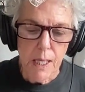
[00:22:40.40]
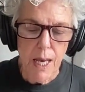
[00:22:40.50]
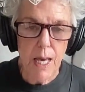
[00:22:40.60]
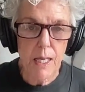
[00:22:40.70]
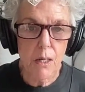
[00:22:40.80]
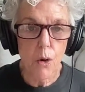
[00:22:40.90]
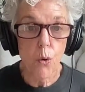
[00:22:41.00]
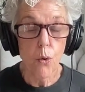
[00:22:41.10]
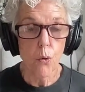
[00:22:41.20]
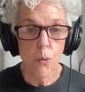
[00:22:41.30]
And
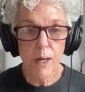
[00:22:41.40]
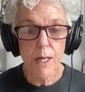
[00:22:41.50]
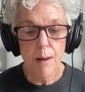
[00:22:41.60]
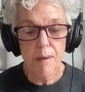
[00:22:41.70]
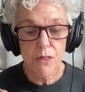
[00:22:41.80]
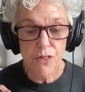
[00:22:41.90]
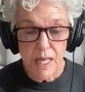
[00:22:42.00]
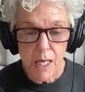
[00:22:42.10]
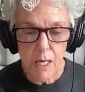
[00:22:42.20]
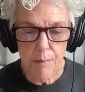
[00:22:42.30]
what got me
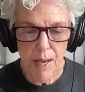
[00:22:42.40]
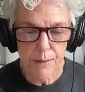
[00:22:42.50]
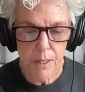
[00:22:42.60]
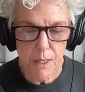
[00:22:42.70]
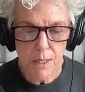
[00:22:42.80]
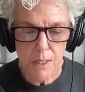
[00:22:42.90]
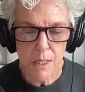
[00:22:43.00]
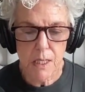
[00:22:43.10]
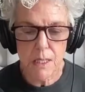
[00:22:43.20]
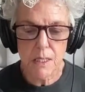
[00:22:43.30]
thinking about this
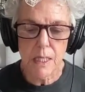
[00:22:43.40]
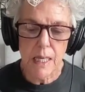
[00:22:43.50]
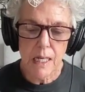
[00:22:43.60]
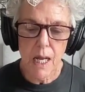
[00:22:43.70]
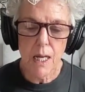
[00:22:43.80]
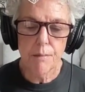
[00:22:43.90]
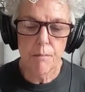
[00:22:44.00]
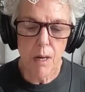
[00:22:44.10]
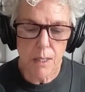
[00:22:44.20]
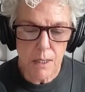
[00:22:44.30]
is Elon
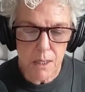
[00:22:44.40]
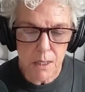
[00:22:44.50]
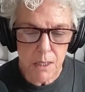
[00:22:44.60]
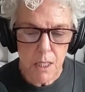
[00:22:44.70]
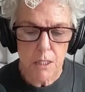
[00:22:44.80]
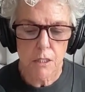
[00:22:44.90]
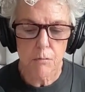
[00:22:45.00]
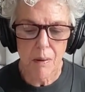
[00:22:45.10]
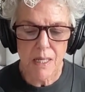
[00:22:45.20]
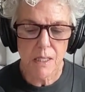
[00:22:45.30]
Musk's
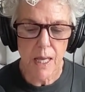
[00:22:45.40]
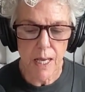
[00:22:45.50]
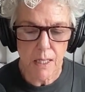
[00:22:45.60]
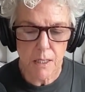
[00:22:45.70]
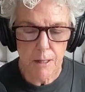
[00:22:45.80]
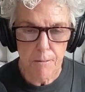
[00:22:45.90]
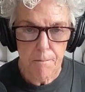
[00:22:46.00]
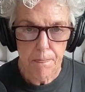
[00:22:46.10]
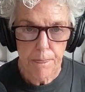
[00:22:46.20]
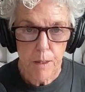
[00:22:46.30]
SpaceX,
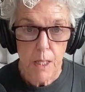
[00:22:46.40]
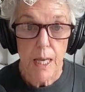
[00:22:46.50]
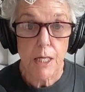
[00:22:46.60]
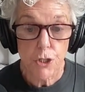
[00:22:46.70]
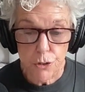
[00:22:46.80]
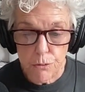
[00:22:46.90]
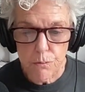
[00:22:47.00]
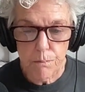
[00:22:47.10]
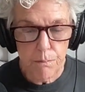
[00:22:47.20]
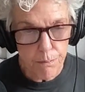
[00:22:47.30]
as you
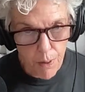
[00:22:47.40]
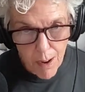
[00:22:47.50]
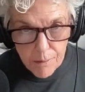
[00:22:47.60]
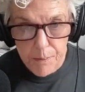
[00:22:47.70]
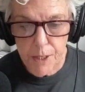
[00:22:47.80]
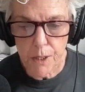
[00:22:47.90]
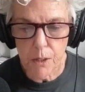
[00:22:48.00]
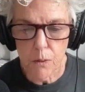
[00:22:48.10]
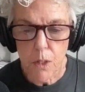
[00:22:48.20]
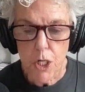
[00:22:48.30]
probably
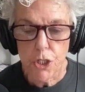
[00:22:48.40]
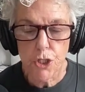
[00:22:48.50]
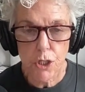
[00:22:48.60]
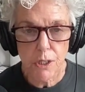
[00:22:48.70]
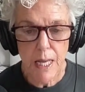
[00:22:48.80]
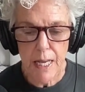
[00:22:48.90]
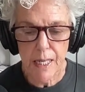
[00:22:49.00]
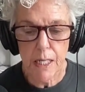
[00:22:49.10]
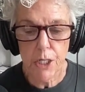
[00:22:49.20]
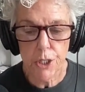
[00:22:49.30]
know, just had
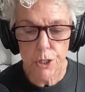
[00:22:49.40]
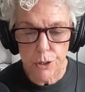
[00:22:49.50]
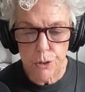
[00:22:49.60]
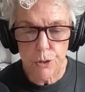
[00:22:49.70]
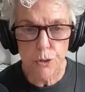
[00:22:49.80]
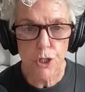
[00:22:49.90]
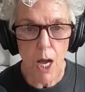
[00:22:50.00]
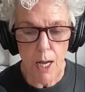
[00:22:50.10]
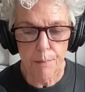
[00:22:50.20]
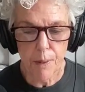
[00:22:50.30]
a huge
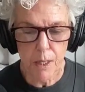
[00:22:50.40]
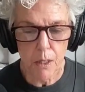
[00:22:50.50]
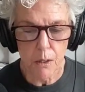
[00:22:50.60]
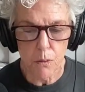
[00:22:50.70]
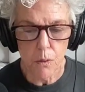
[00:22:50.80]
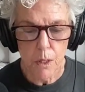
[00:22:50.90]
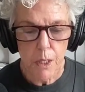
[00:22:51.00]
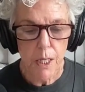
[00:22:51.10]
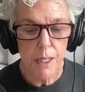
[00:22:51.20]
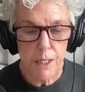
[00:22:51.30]
IPO,
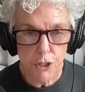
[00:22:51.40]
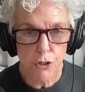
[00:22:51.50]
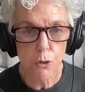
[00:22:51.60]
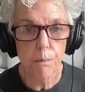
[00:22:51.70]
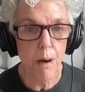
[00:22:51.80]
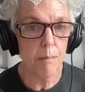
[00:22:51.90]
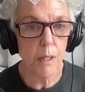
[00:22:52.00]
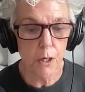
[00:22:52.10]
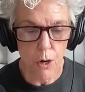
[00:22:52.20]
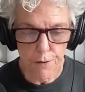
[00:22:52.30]
initial
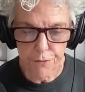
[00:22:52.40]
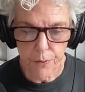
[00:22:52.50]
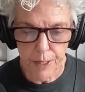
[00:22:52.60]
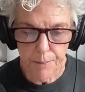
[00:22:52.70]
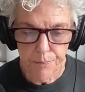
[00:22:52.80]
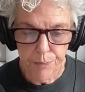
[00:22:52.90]
public offering,